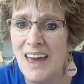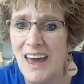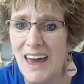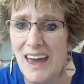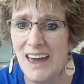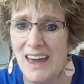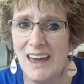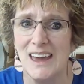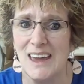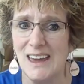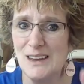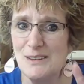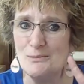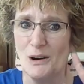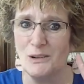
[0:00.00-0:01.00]

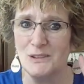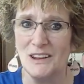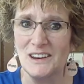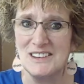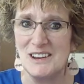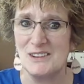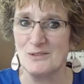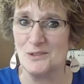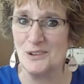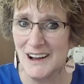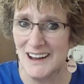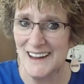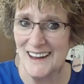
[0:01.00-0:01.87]
Hey, Mona did what?